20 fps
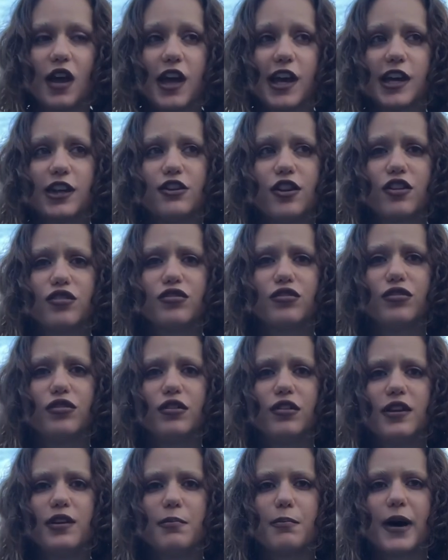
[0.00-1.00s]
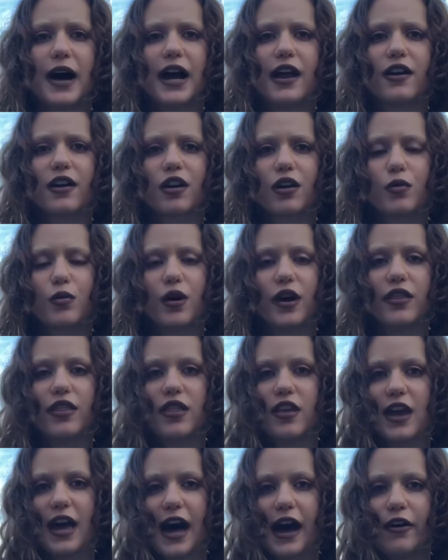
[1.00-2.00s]
it doesn't really matter what
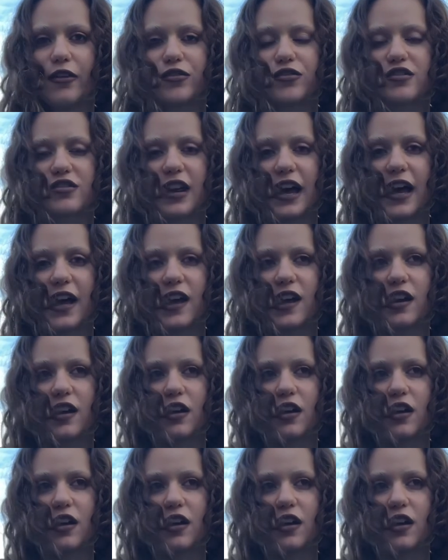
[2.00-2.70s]
the outside